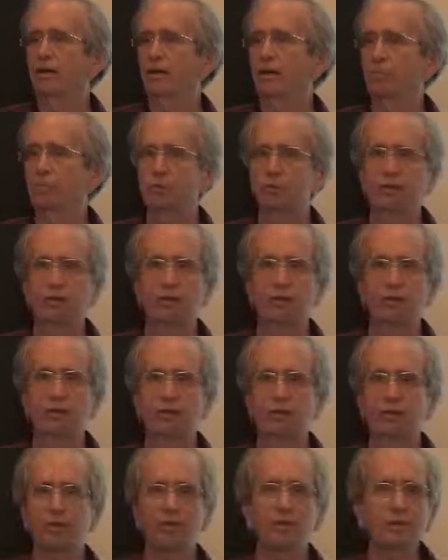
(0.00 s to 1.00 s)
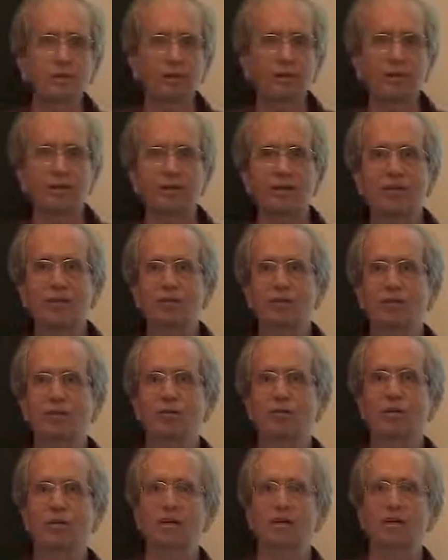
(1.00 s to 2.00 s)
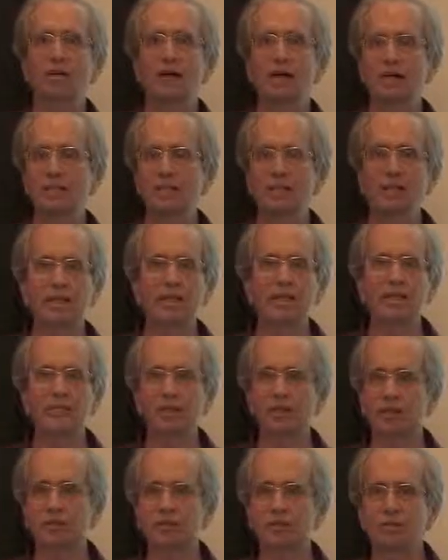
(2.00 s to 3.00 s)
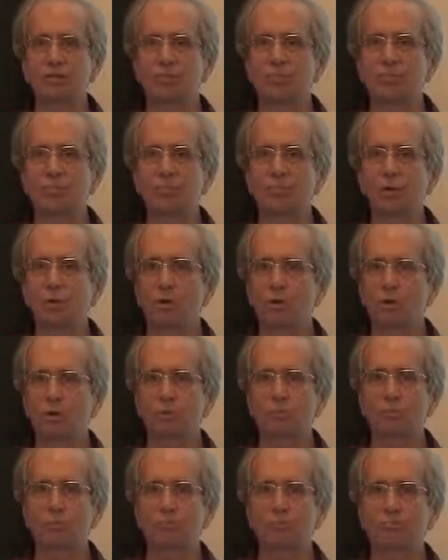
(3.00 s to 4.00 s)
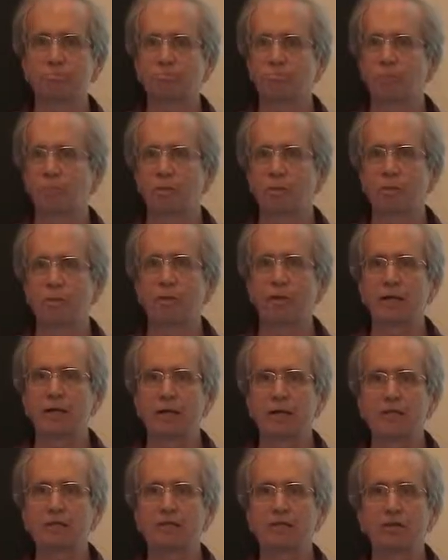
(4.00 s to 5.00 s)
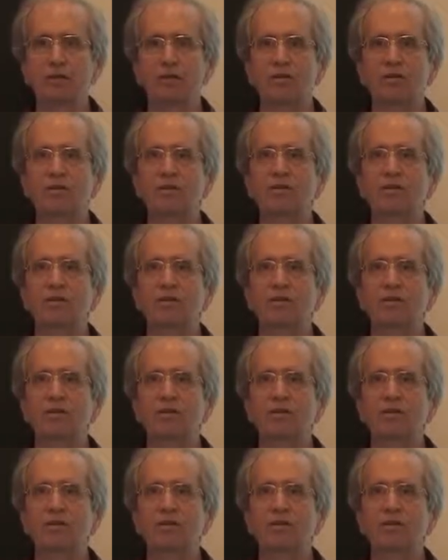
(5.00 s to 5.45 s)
up to and including uh, x86 boards created by Intel,